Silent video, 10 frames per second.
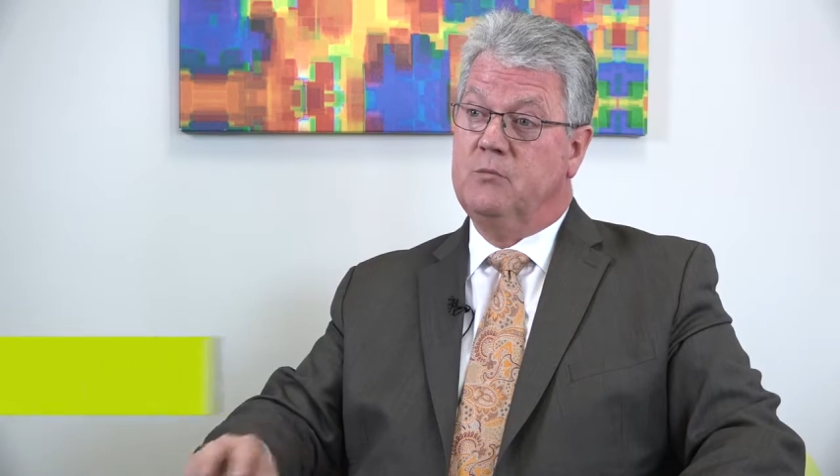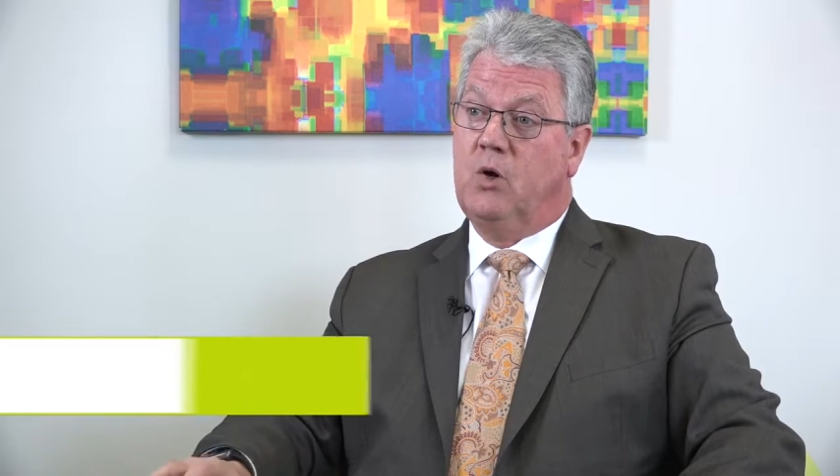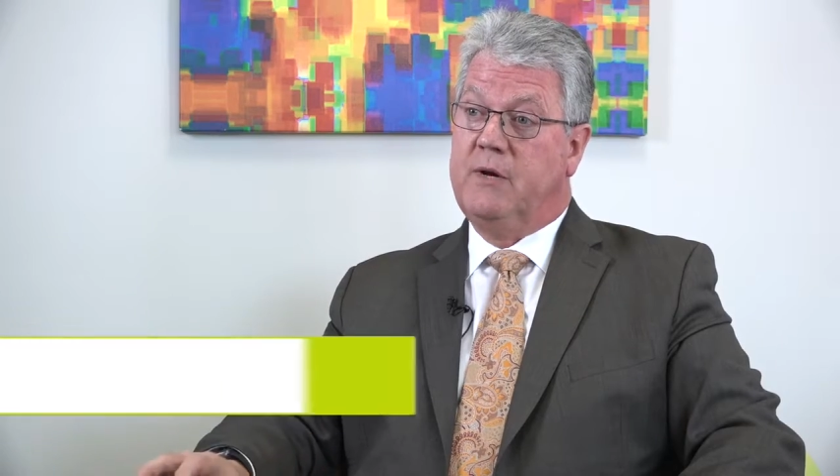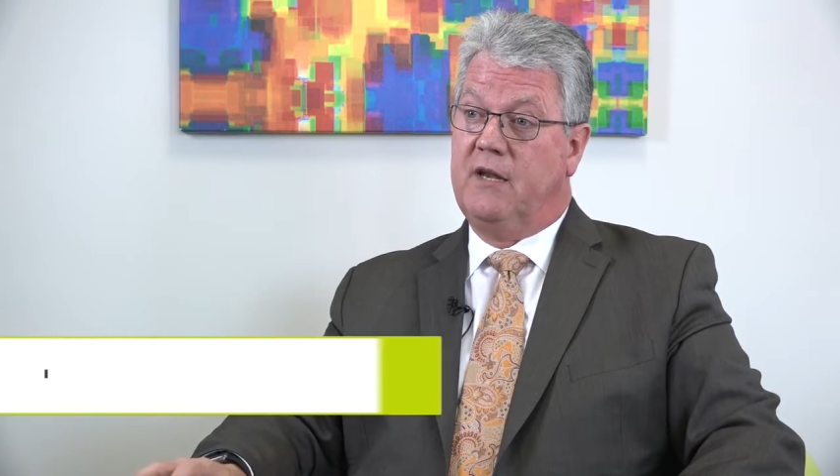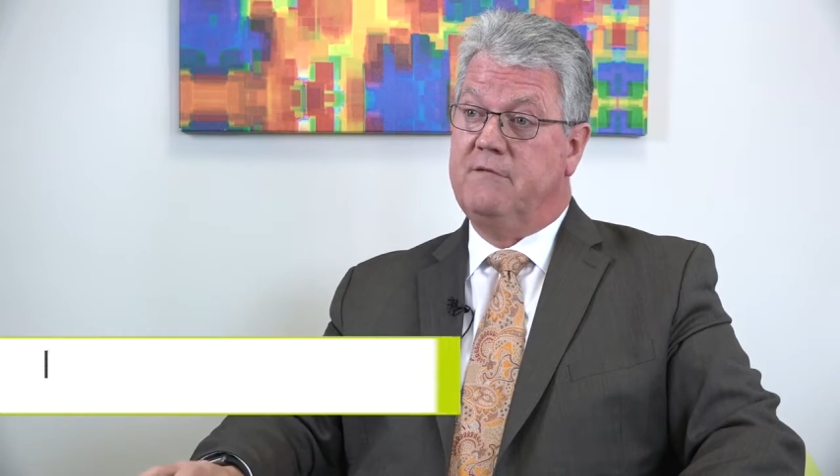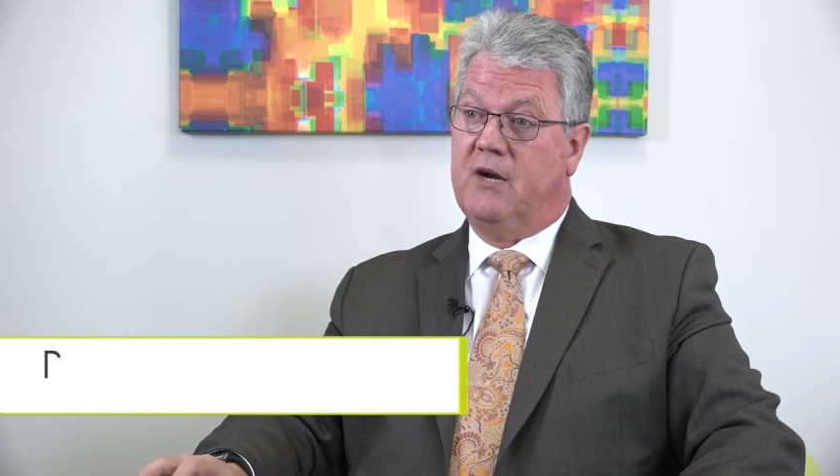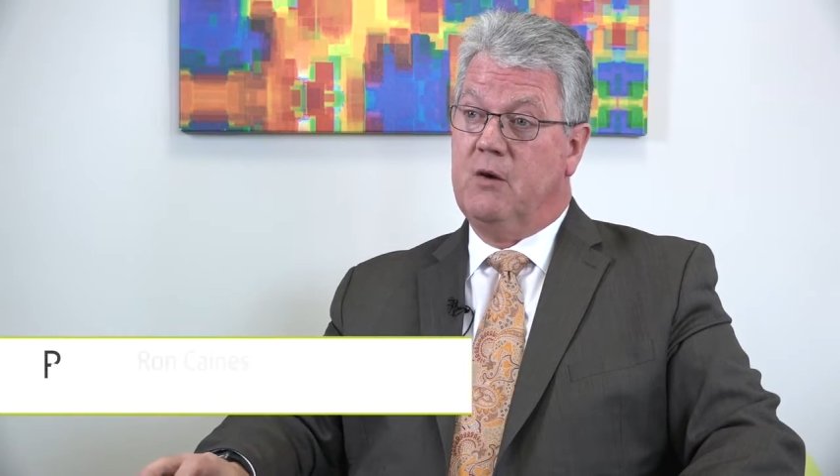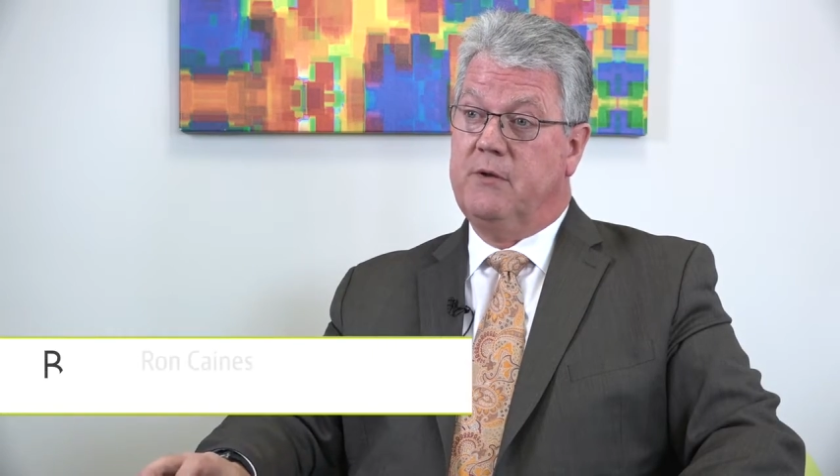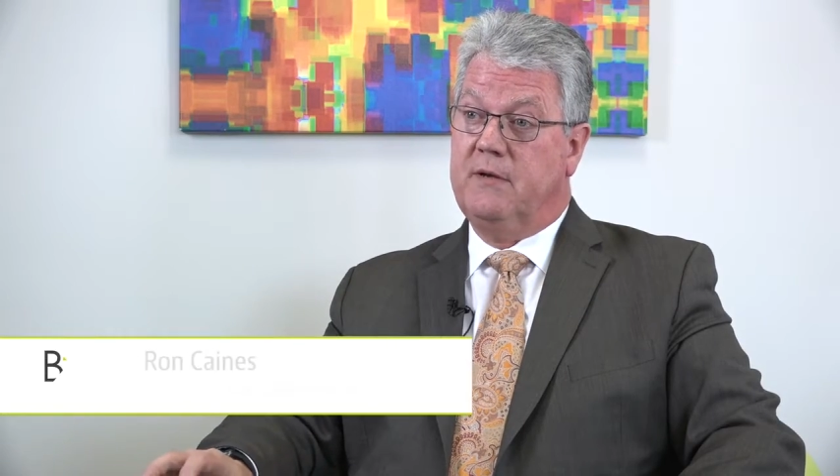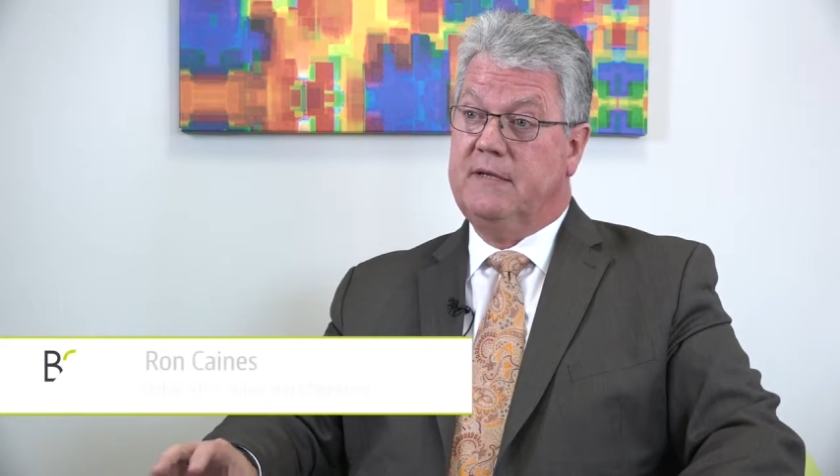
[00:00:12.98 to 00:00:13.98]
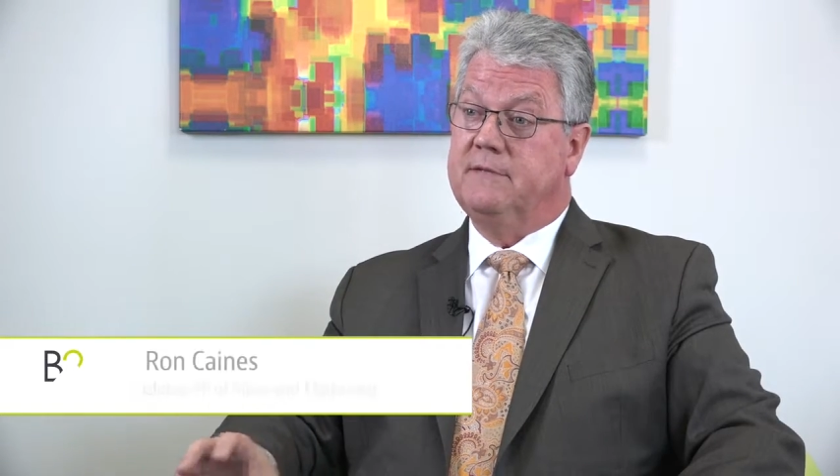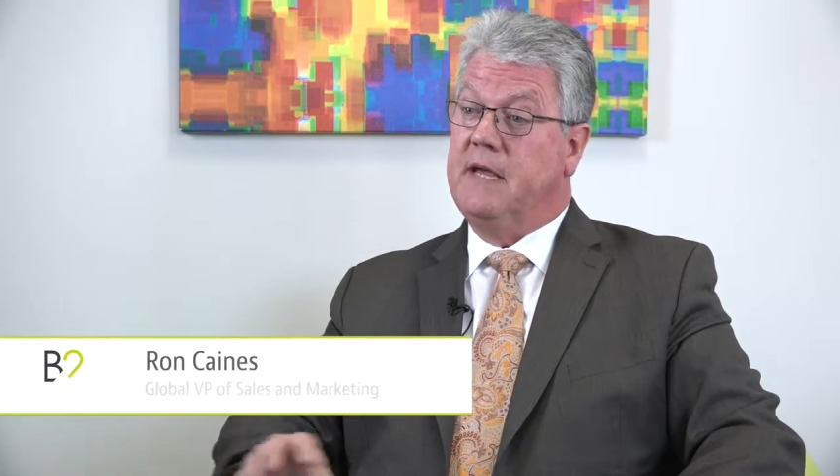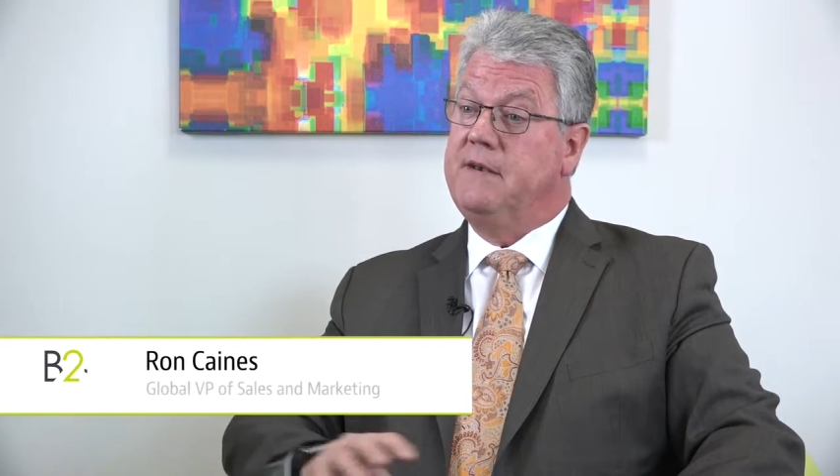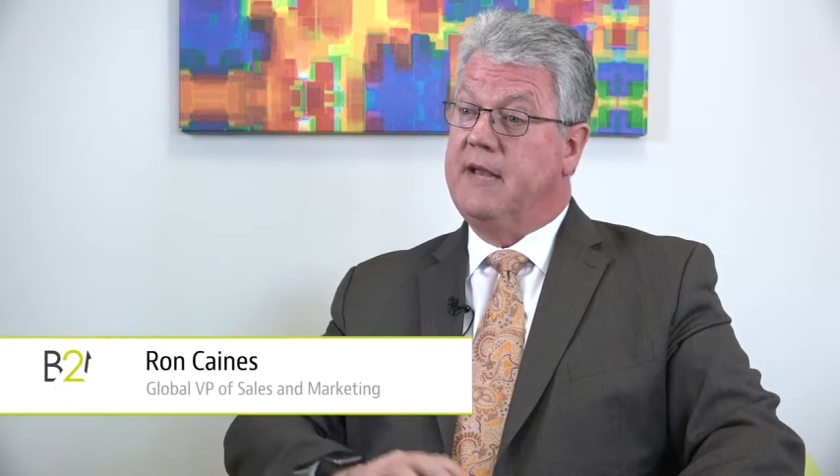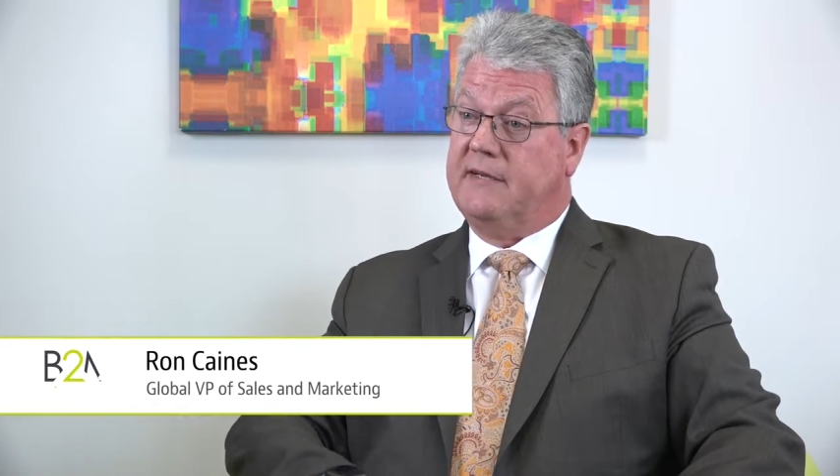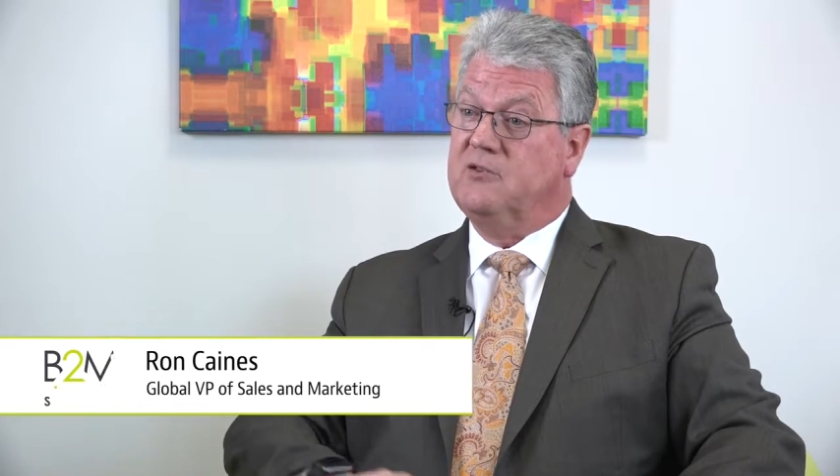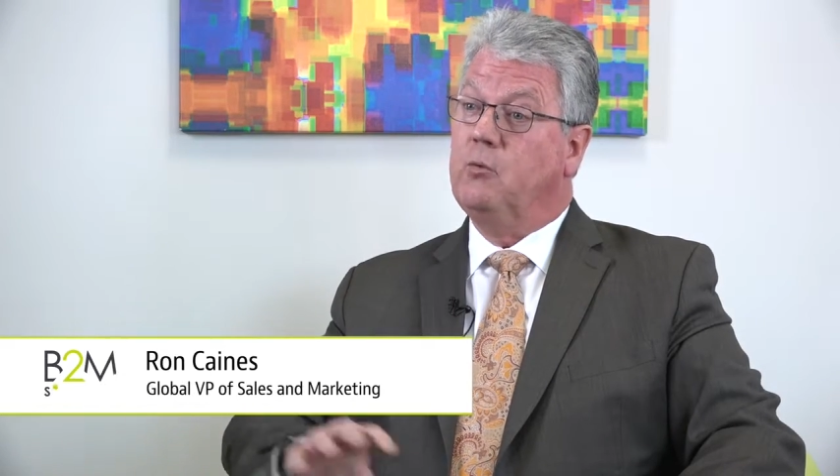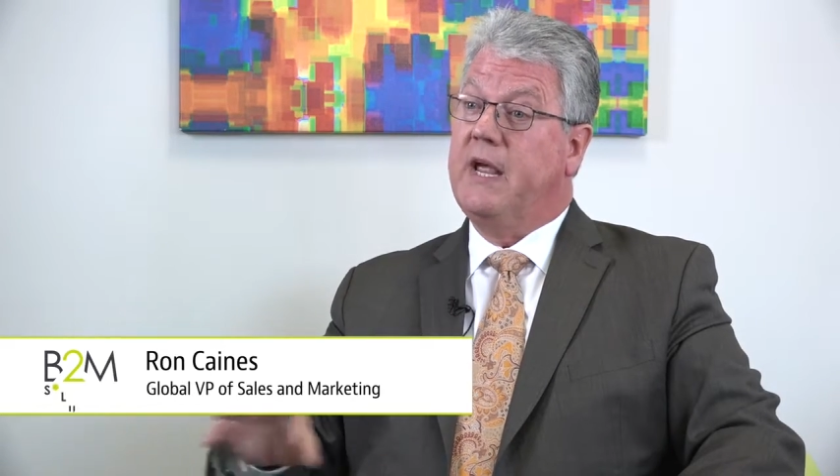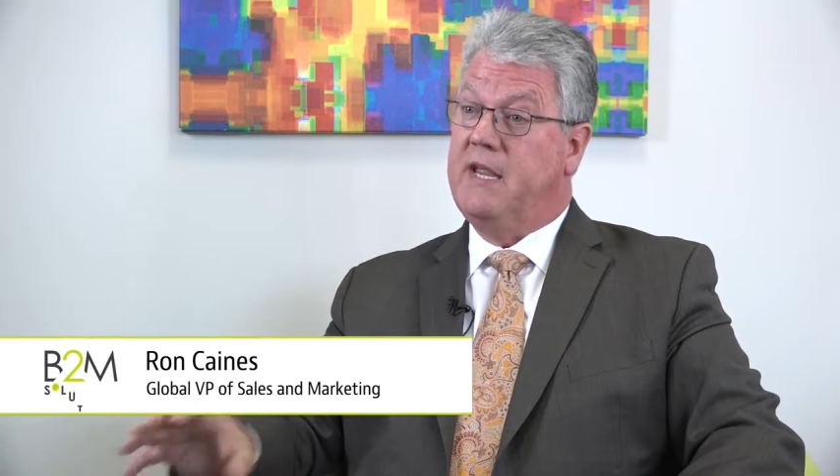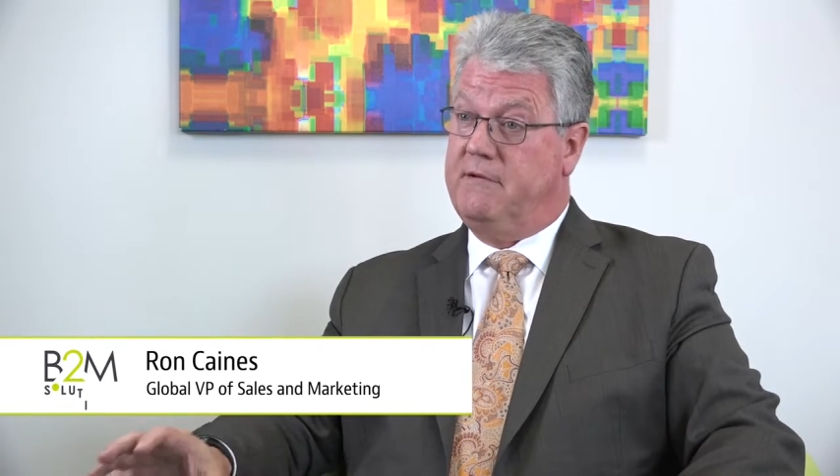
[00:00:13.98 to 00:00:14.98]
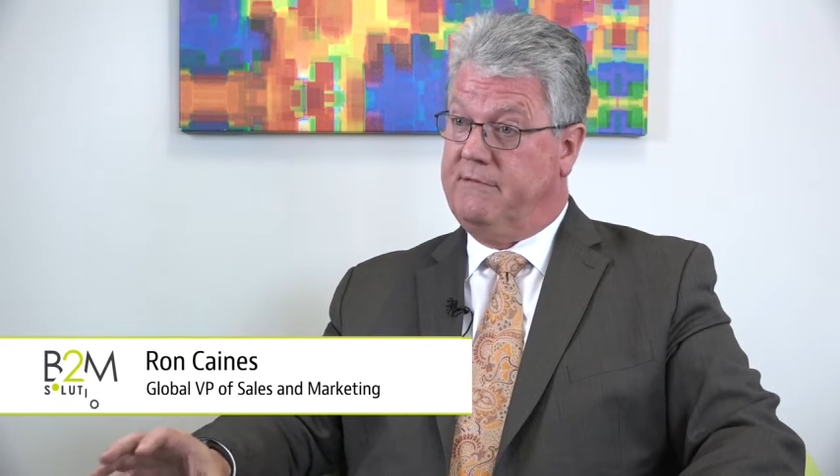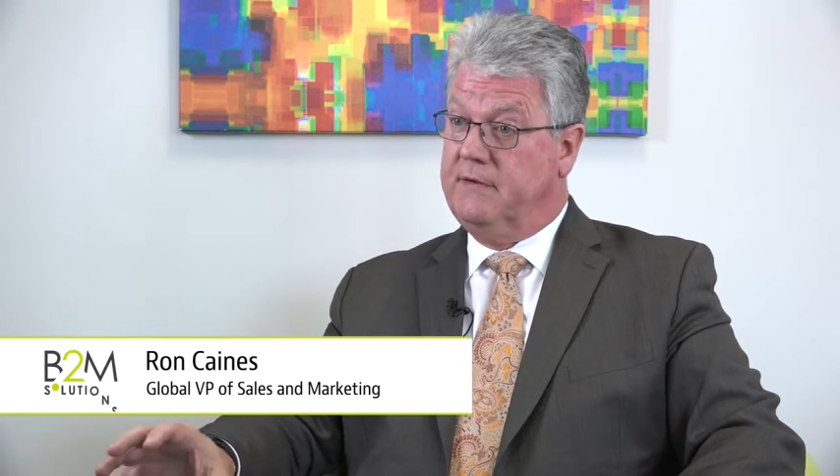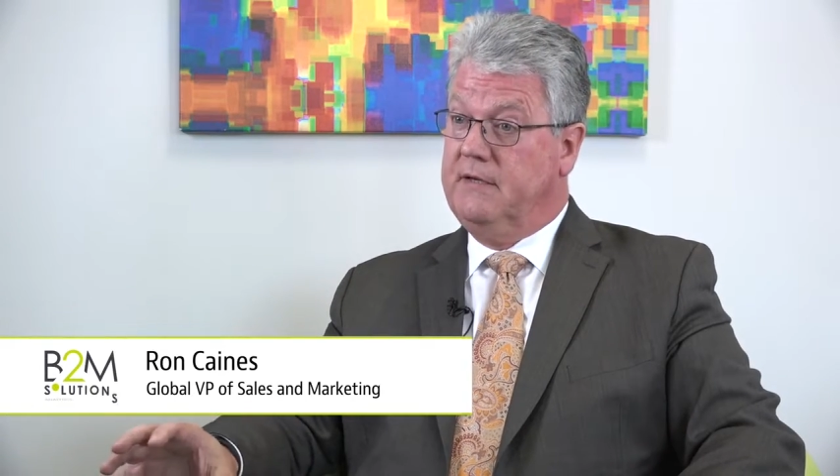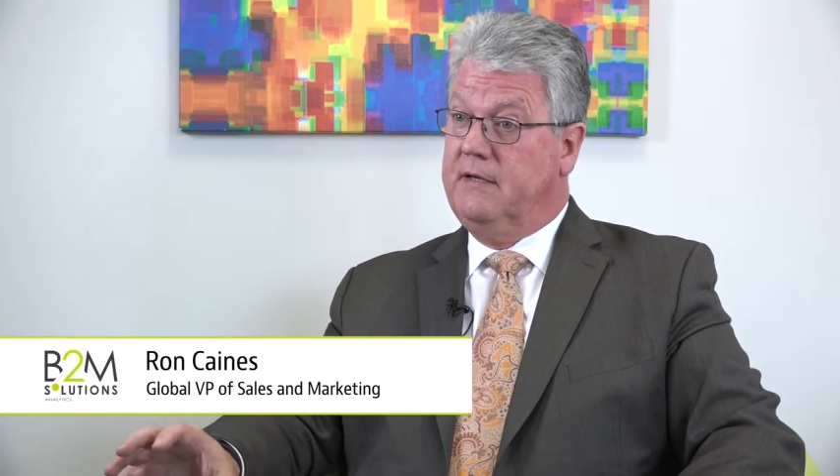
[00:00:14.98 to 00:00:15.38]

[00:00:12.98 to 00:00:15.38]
in the mobile environment is that next wave